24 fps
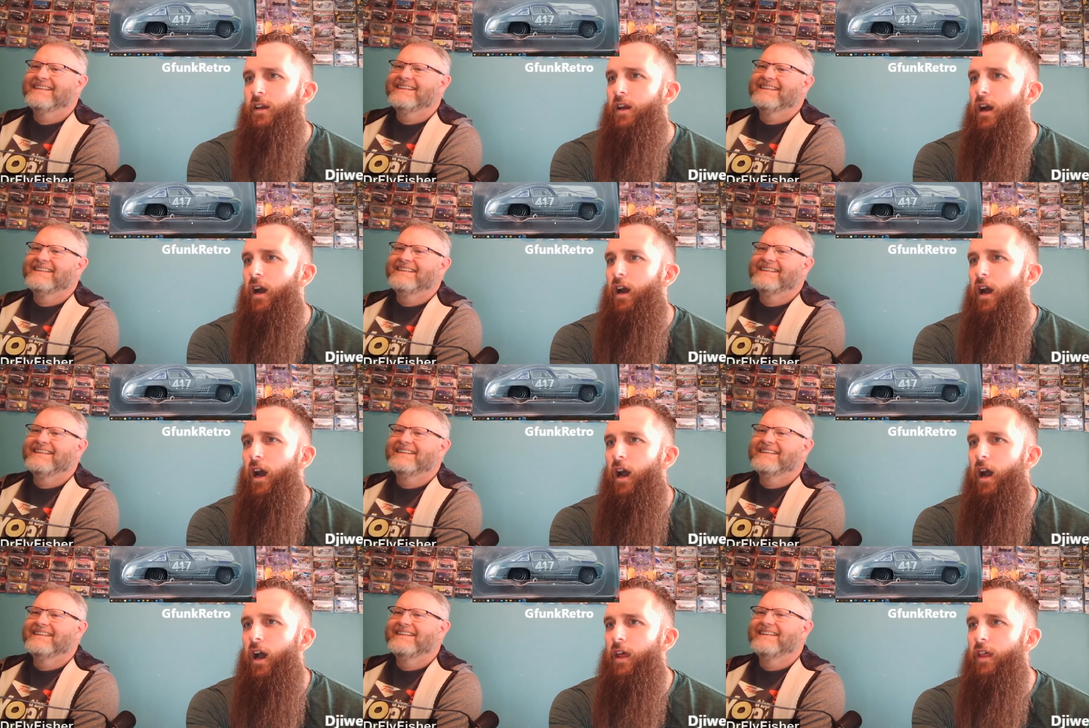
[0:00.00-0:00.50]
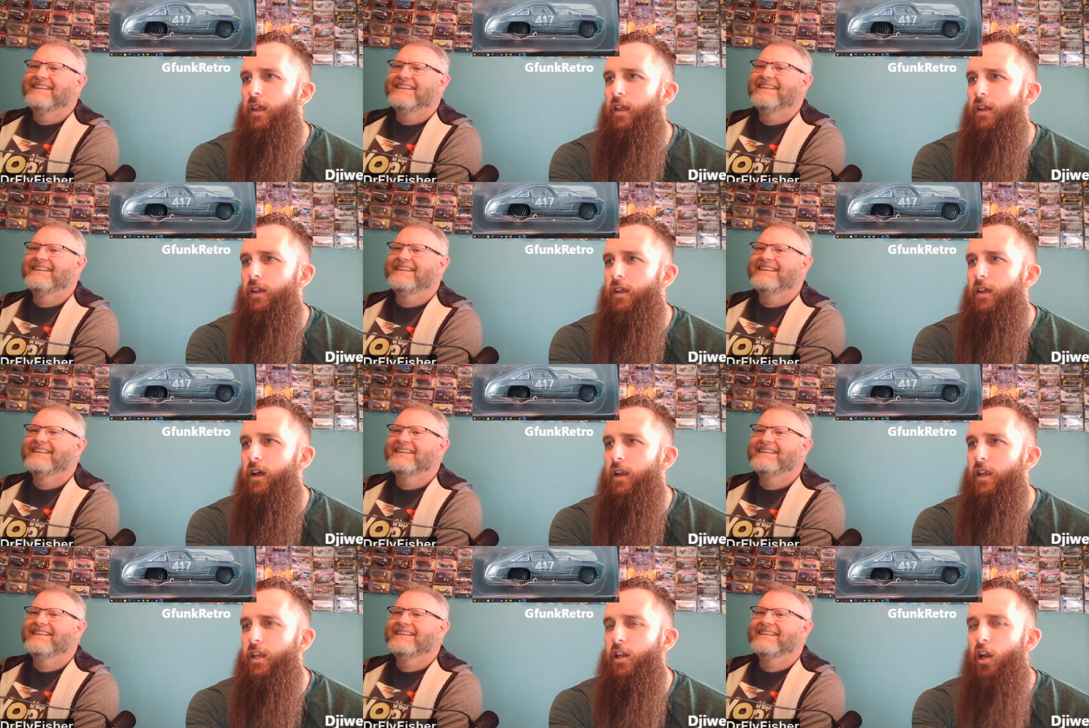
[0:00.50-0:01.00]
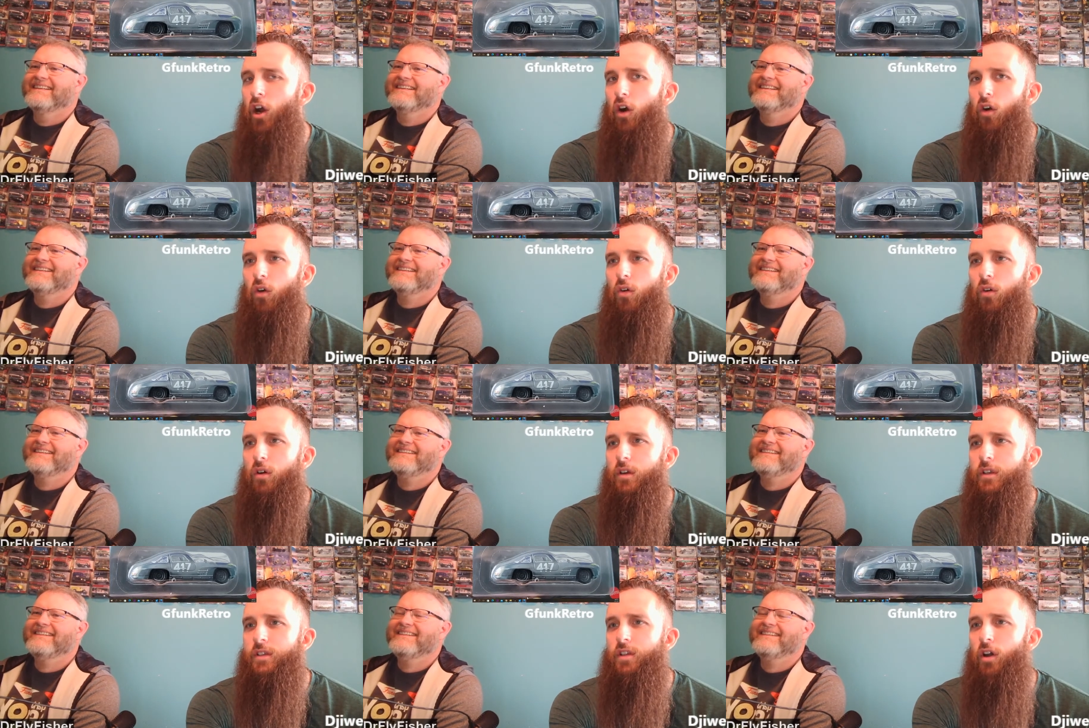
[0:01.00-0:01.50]
Speaker 1: uh you
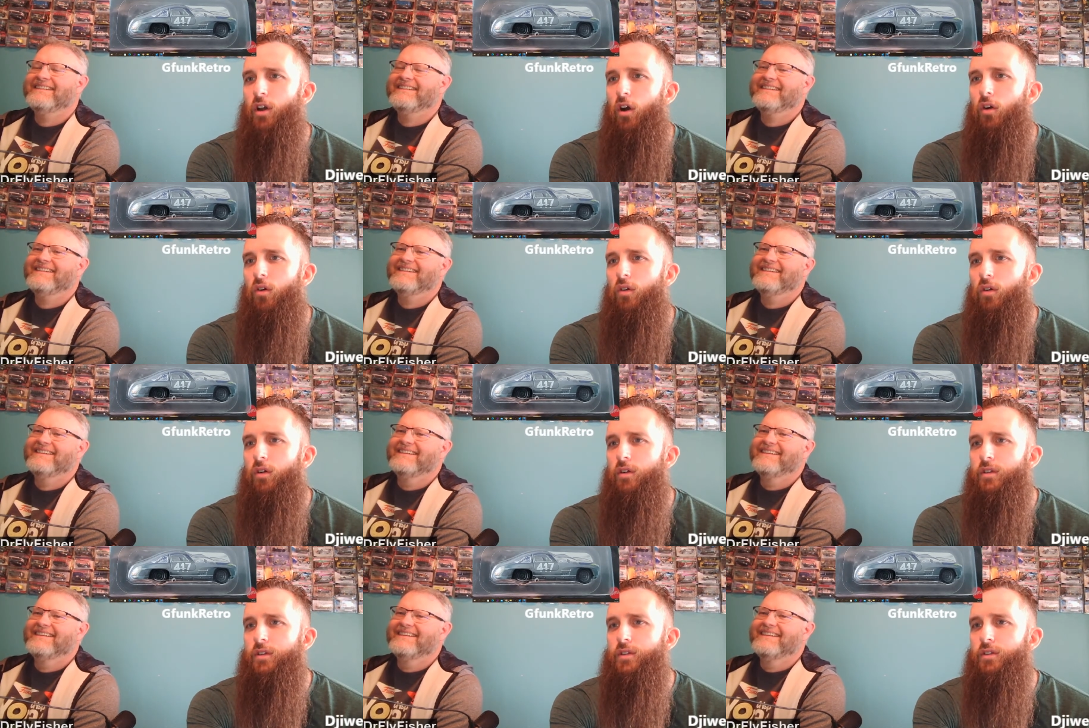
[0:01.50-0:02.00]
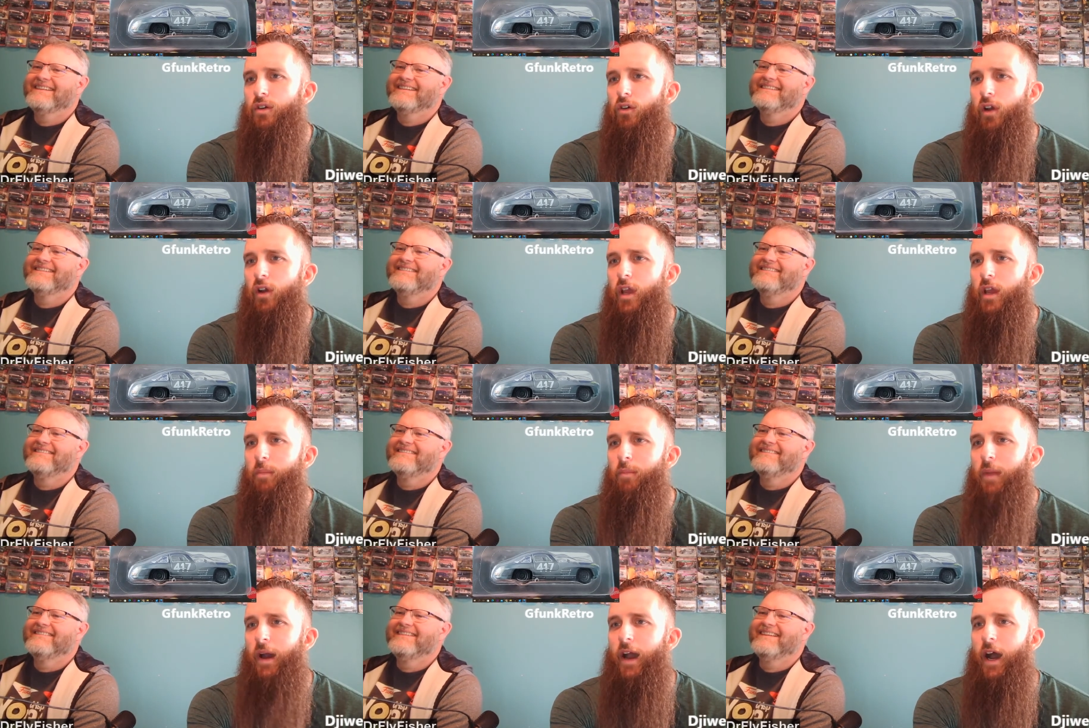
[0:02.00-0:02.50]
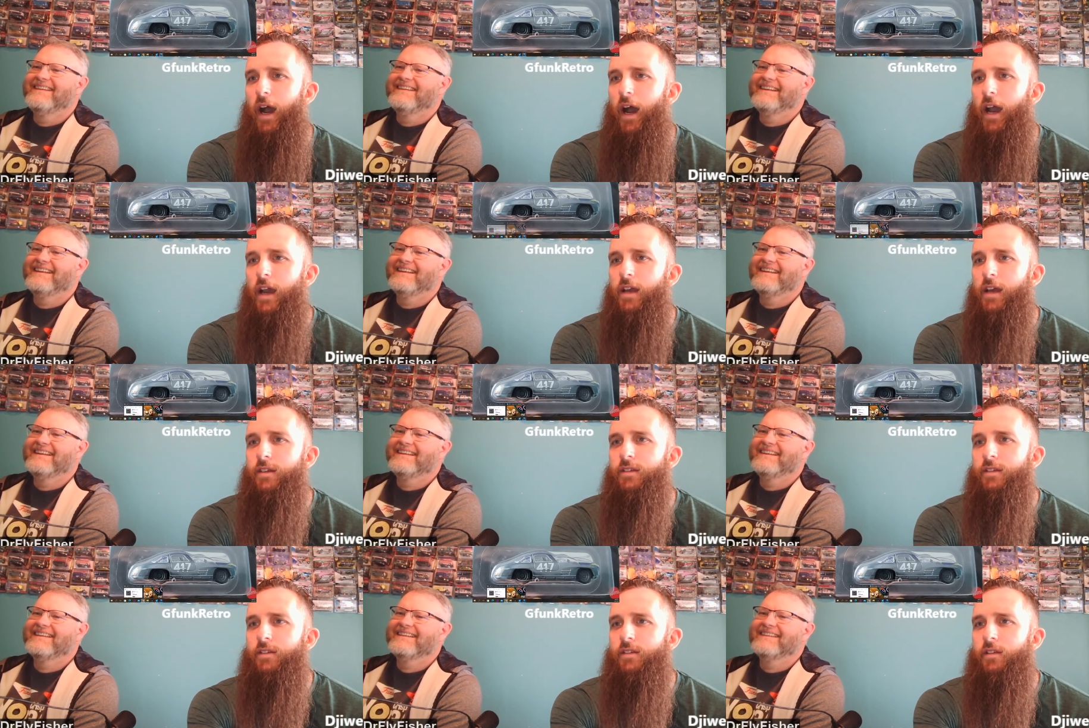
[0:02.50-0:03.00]
know so so in my
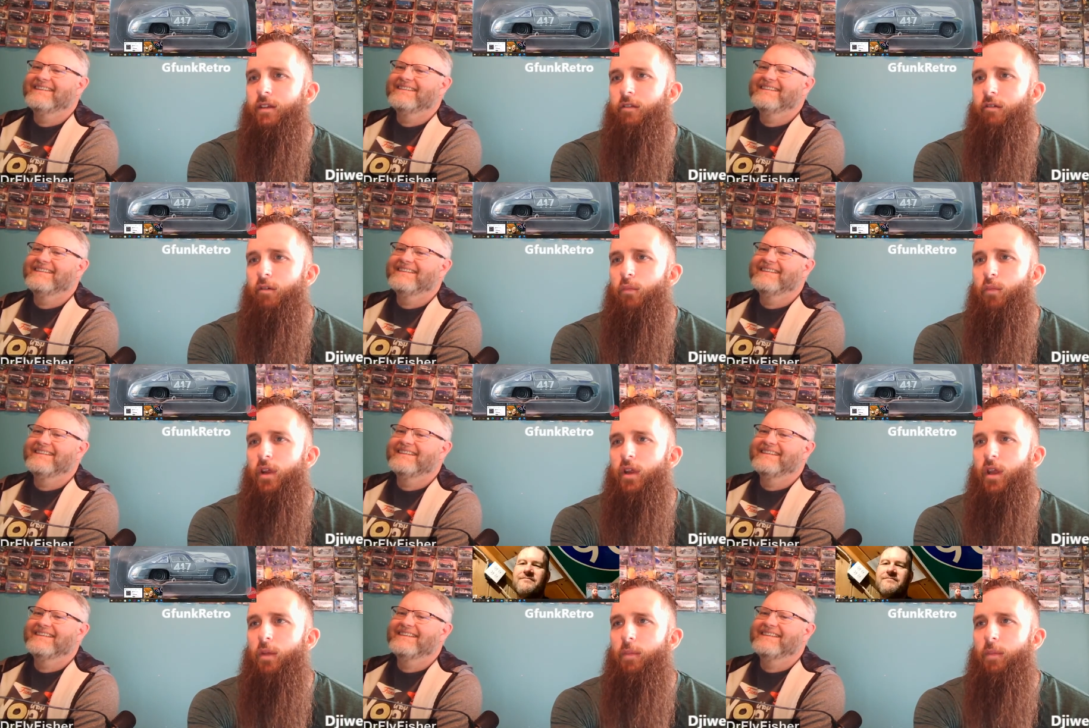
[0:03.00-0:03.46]
eyes let me bring you